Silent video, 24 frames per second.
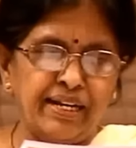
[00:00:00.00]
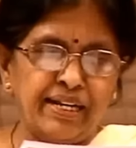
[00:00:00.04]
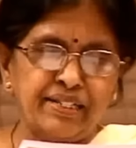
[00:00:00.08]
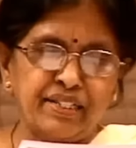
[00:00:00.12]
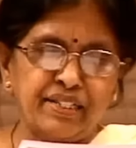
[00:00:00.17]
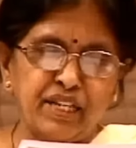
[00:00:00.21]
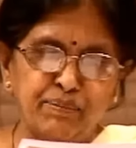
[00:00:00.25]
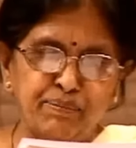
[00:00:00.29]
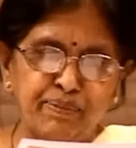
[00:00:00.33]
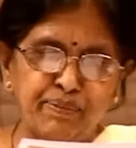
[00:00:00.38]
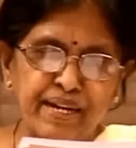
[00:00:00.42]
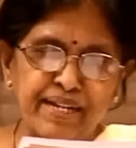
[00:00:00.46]

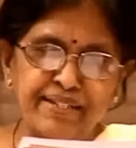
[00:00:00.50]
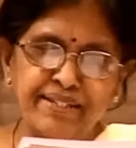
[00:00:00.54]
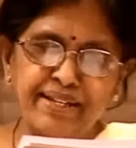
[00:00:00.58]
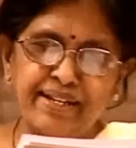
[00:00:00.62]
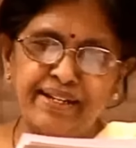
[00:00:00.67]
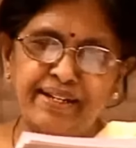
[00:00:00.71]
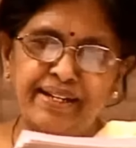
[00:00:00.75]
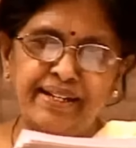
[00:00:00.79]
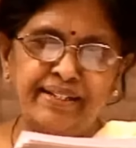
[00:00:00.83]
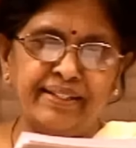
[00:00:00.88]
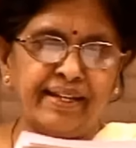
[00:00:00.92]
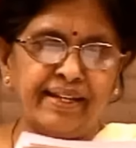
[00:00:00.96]

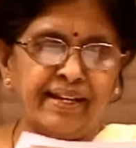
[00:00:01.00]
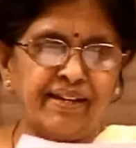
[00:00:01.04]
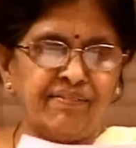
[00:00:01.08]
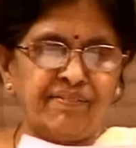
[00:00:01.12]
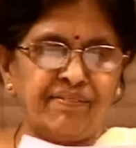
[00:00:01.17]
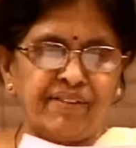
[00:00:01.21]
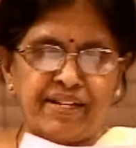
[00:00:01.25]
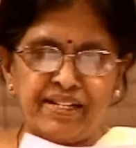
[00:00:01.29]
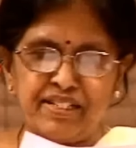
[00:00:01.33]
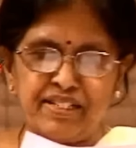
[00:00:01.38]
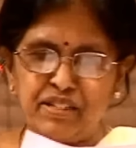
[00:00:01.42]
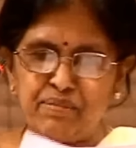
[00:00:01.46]
Surprisingly, they are
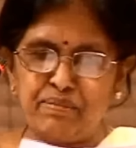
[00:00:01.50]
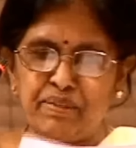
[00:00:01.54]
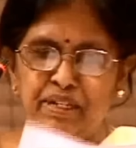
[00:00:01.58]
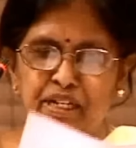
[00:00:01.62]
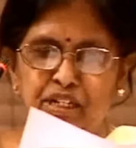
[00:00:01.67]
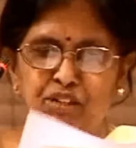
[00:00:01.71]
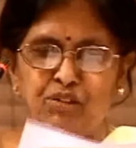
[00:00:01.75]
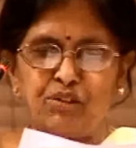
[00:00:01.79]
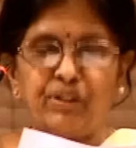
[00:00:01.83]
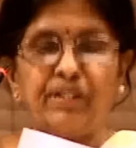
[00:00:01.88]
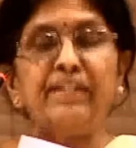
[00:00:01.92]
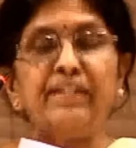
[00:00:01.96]
very
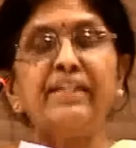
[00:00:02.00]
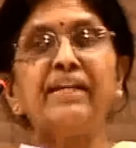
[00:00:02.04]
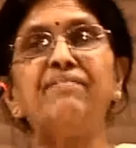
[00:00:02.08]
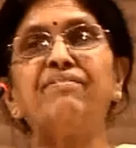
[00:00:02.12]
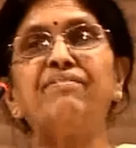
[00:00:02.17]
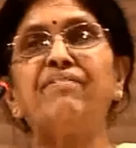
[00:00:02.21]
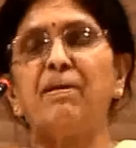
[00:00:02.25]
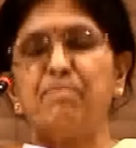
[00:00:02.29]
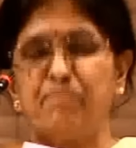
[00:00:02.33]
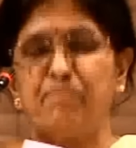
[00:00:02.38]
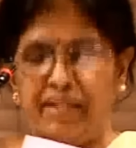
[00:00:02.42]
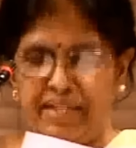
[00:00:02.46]
similar to Indian
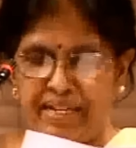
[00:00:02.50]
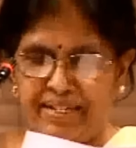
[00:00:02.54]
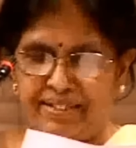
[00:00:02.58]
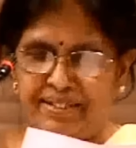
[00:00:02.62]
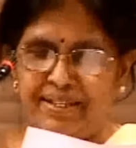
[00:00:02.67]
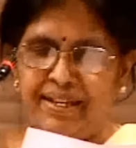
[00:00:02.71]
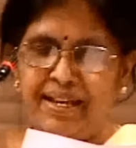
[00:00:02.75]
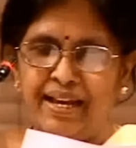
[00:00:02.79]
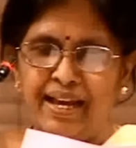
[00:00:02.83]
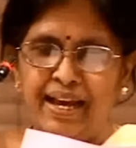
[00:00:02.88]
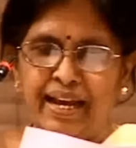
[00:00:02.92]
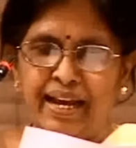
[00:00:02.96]
families
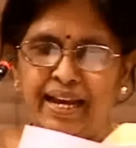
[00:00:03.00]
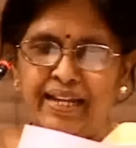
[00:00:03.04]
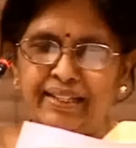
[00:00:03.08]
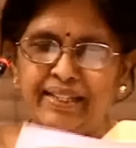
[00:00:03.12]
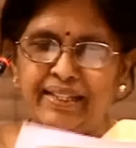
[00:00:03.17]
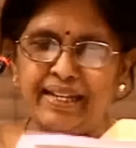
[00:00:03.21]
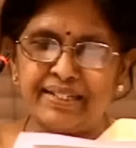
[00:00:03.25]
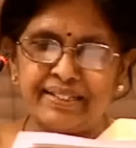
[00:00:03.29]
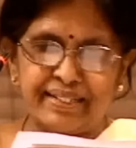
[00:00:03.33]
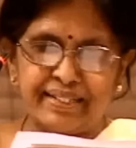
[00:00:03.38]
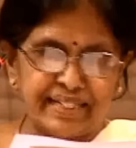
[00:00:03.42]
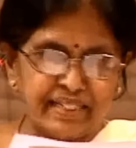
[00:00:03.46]
in
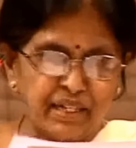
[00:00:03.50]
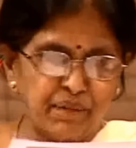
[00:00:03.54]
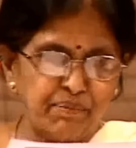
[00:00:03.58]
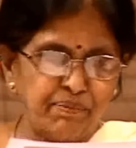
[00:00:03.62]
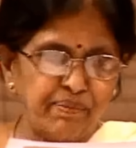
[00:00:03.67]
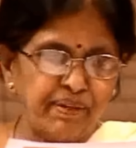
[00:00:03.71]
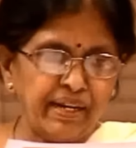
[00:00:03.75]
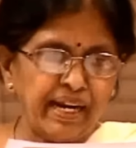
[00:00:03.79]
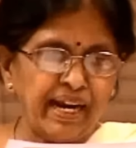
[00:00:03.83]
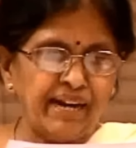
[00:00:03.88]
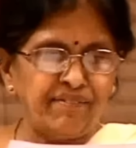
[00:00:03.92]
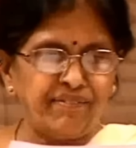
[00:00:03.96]
their setup
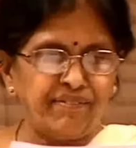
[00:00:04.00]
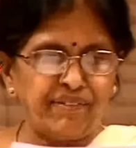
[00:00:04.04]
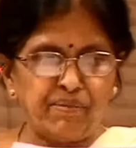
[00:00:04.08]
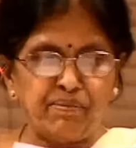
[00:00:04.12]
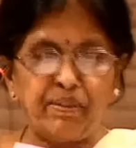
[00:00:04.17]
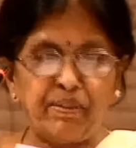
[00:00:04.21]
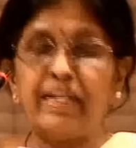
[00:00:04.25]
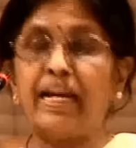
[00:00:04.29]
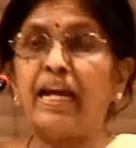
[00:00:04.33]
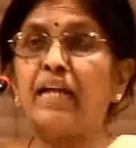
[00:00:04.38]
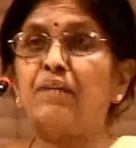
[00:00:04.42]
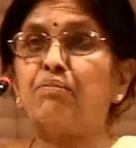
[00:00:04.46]
and
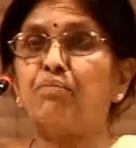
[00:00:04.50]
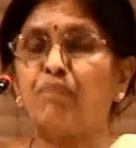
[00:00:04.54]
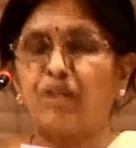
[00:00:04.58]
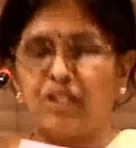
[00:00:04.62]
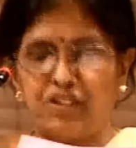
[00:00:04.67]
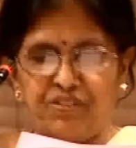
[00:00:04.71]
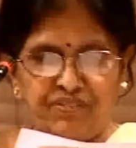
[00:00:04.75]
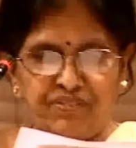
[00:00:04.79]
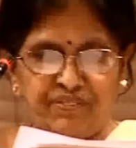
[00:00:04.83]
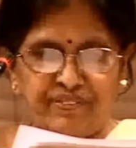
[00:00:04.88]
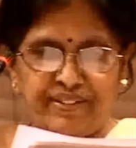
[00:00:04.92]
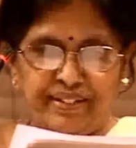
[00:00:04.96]
family
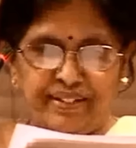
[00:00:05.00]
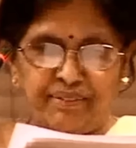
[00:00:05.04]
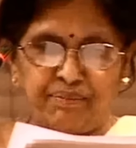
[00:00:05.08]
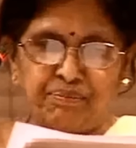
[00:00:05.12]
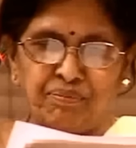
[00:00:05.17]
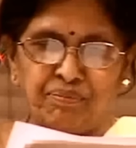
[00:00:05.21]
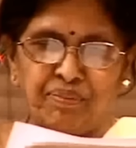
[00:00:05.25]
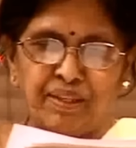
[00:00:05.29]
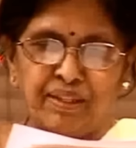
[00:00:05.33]
atmosphere.